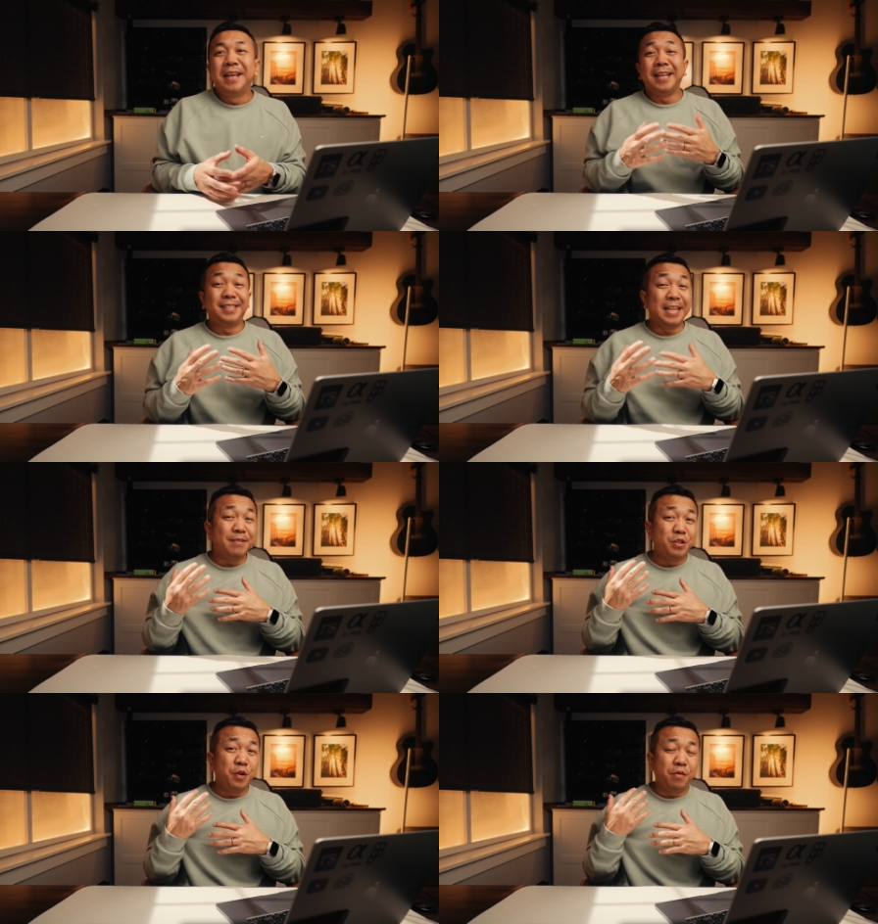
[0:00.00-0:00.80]
It
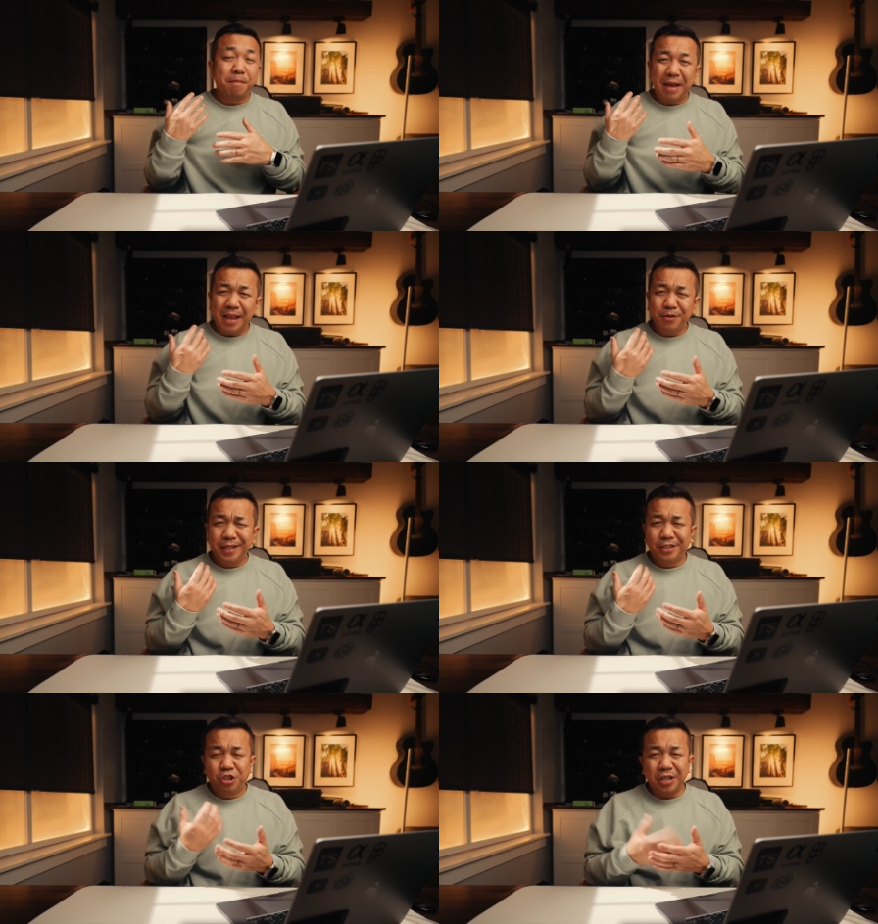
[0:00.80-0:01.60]
saves you from
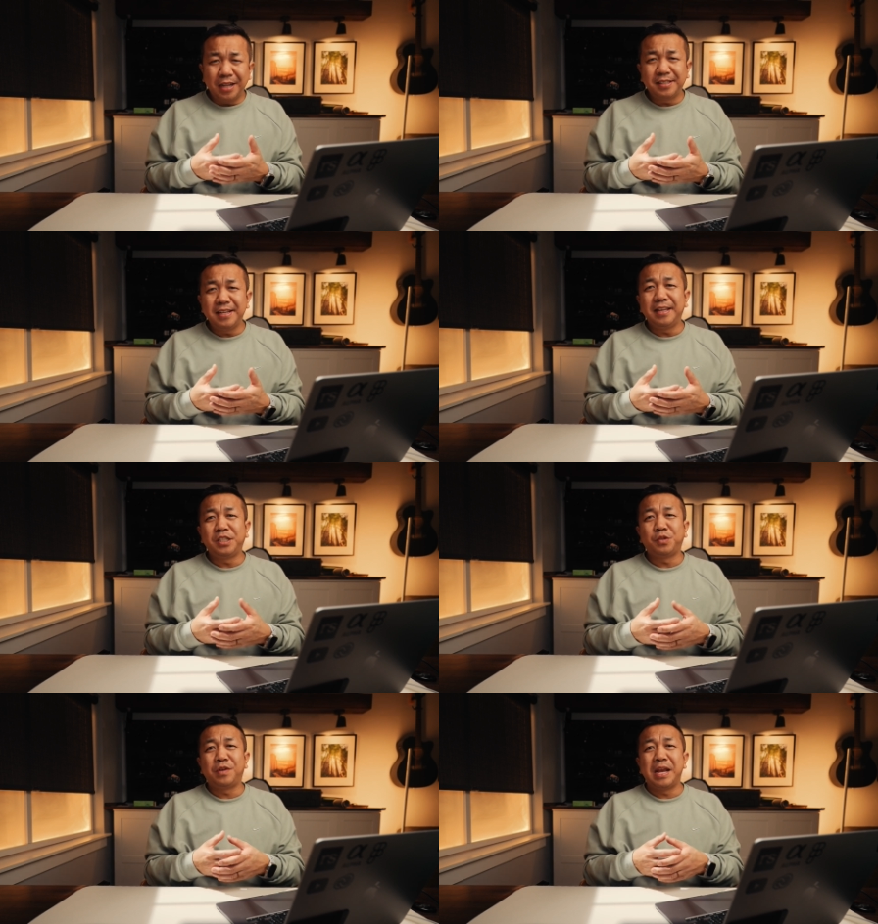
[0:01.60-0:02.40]
manually adjusting
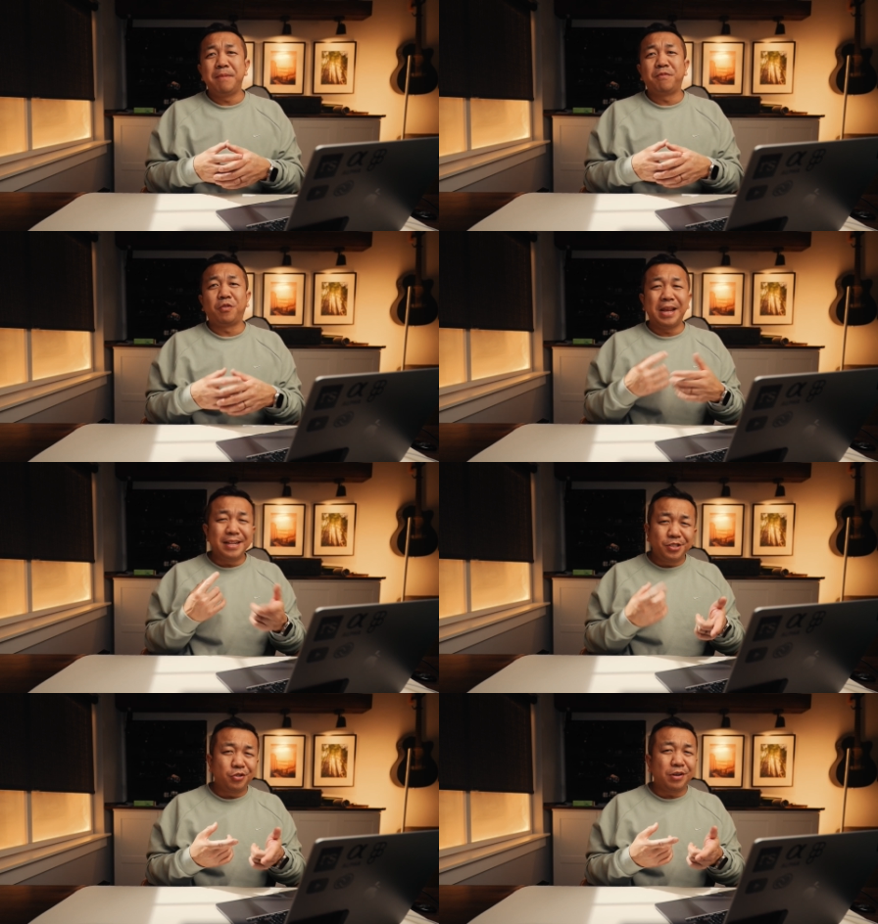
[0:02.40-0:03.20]
each frame for
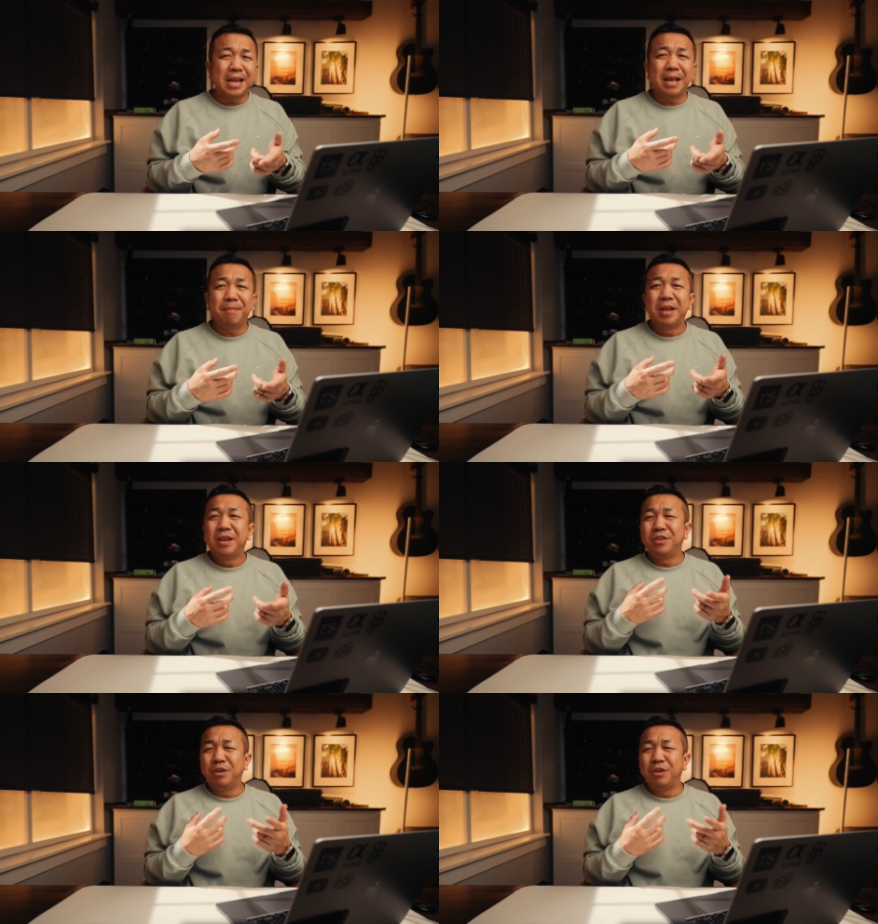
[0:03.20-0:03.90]
Instagram,